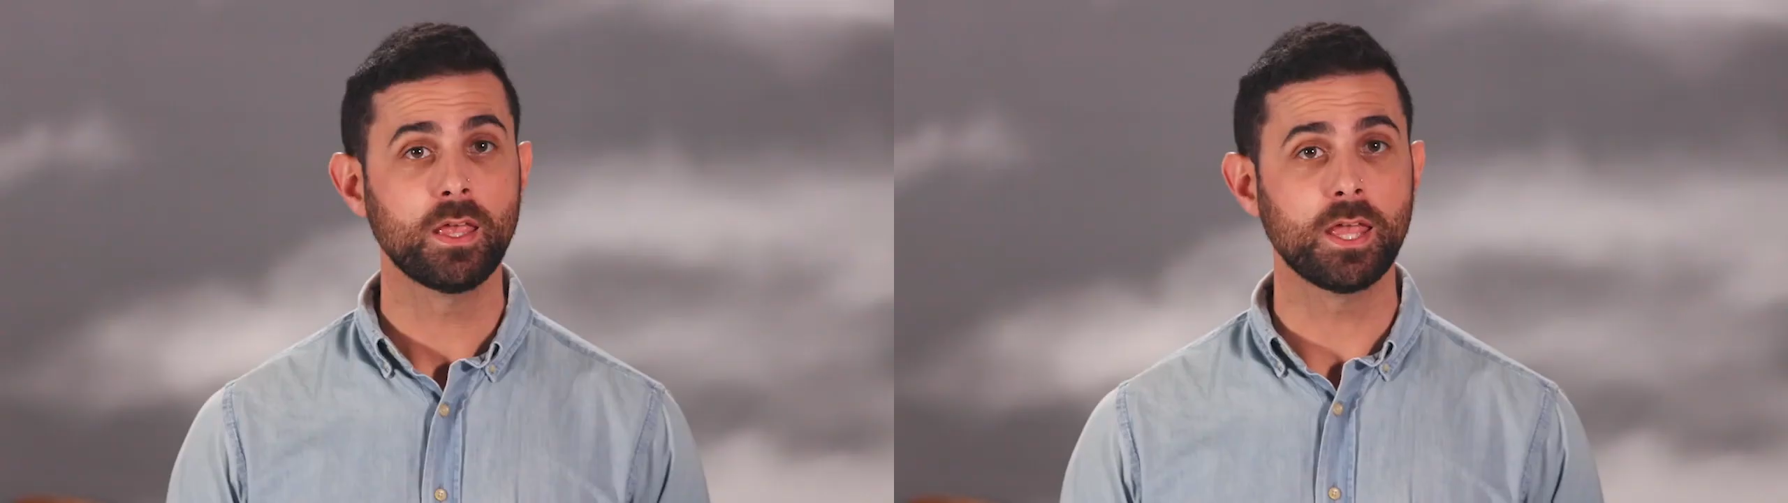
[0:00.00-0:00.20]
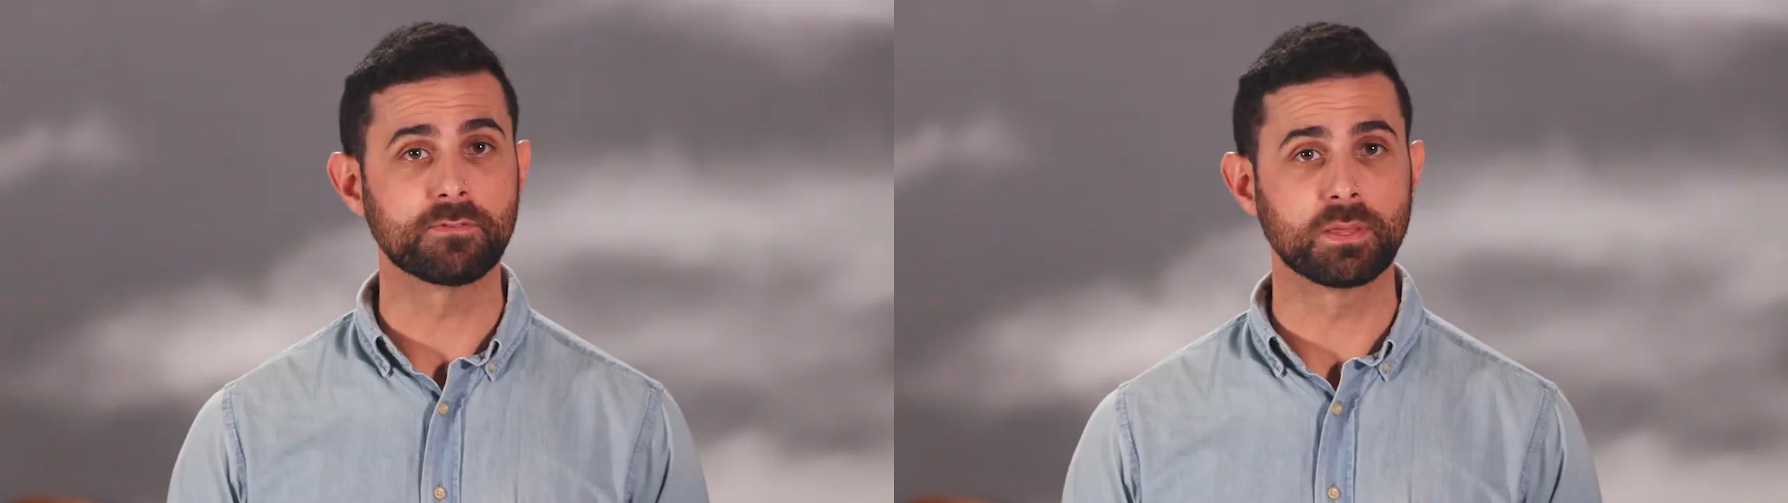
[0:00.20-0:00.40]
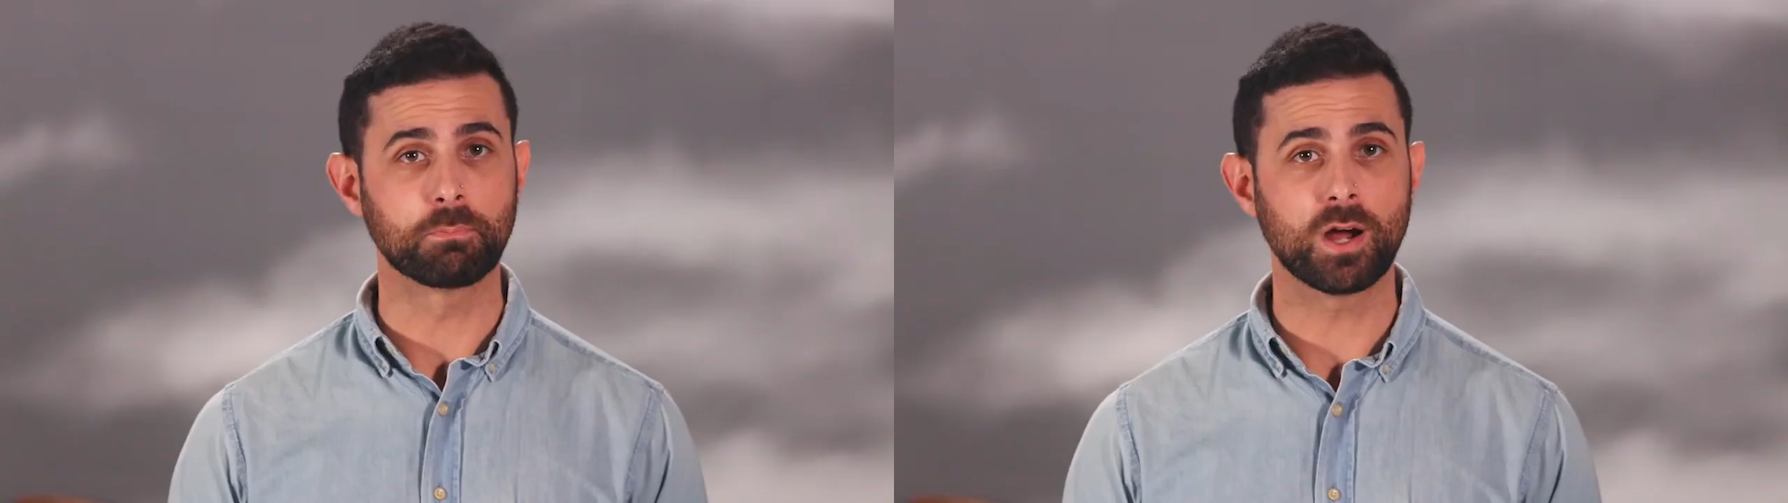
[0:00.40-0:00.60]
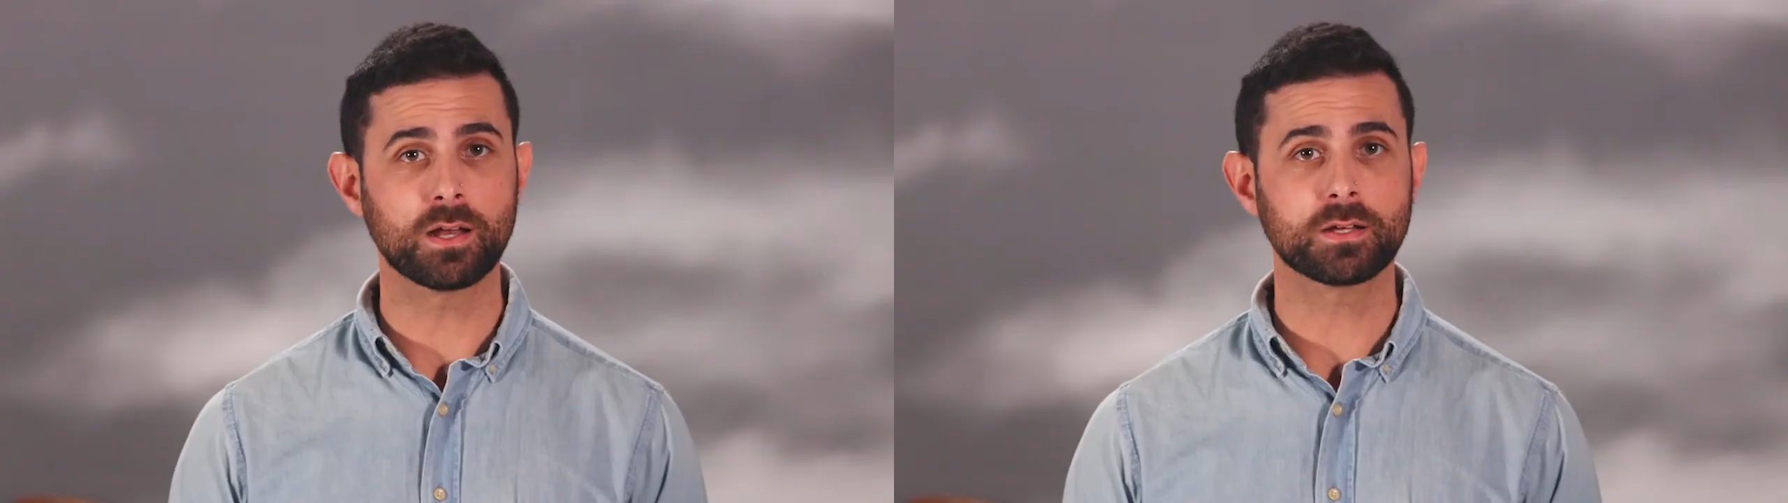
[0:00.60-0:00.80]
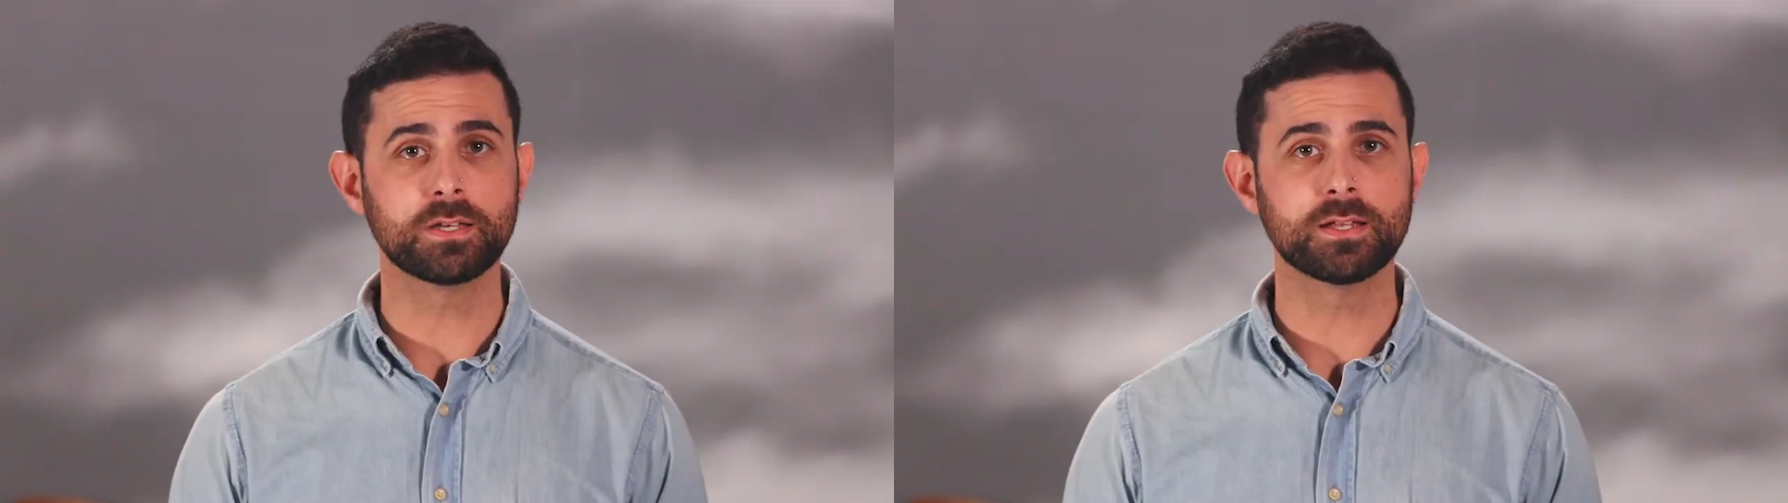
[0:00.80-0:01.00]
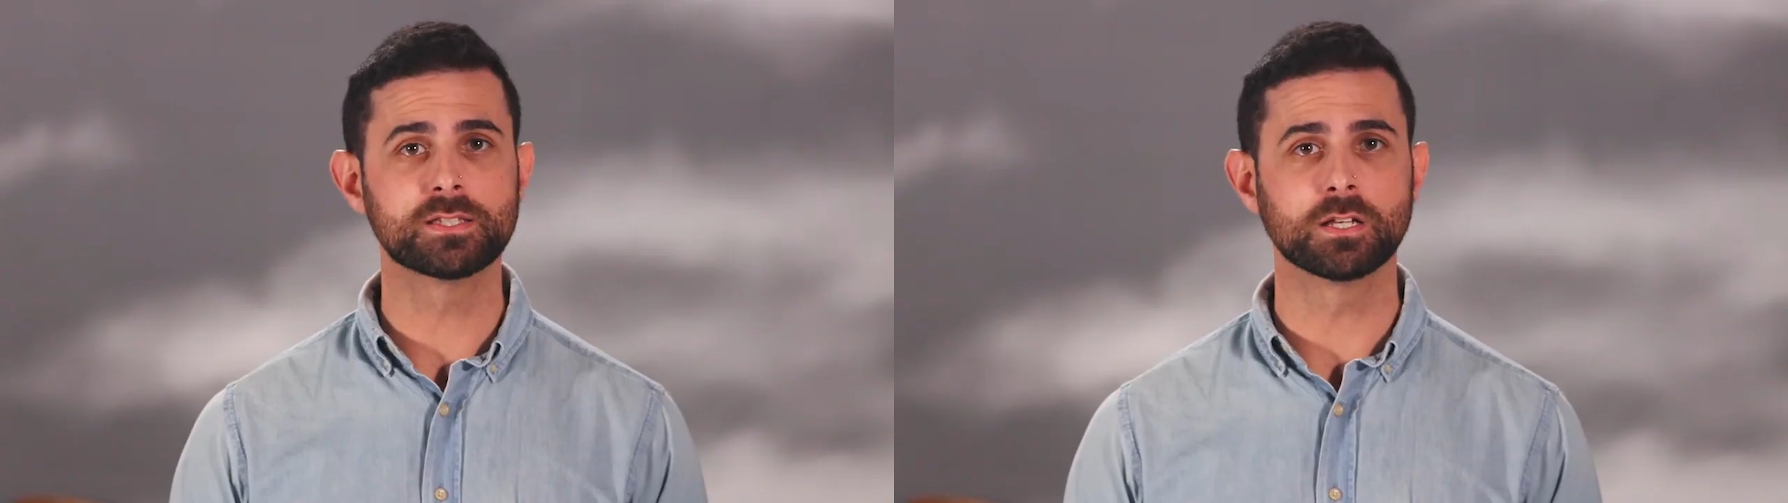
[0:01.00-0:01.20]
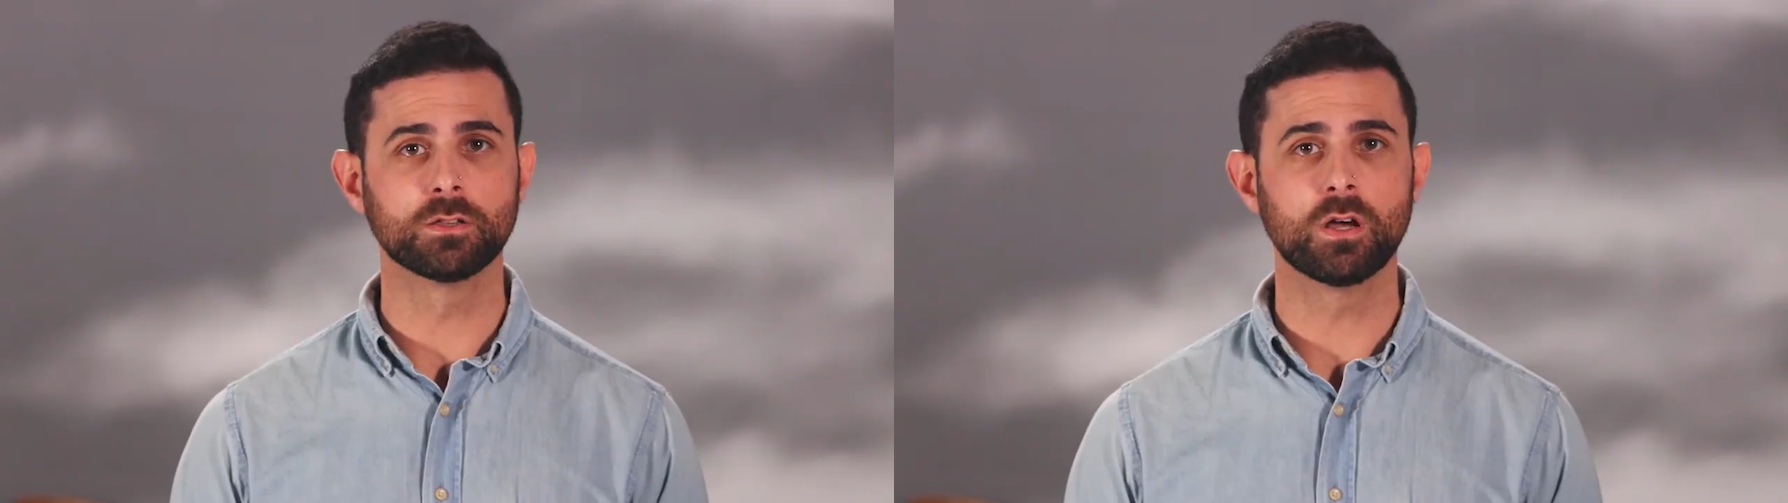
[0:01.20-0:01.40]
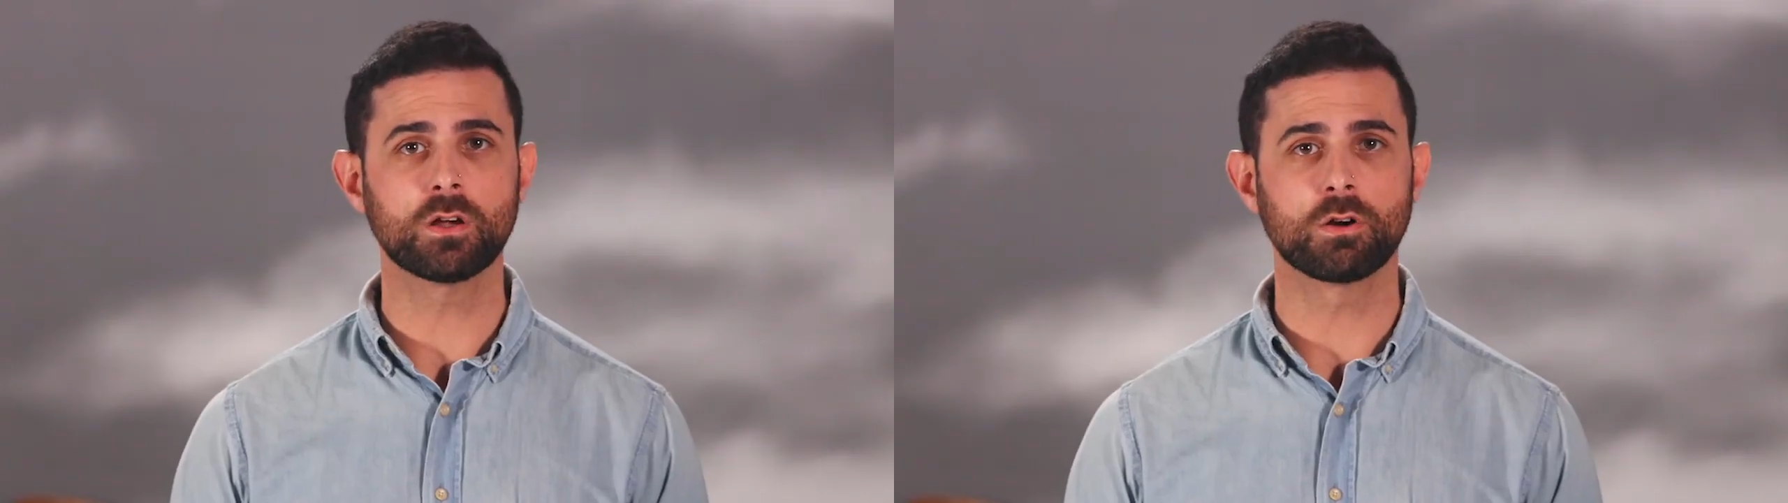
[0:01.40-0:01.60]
If the product needs to look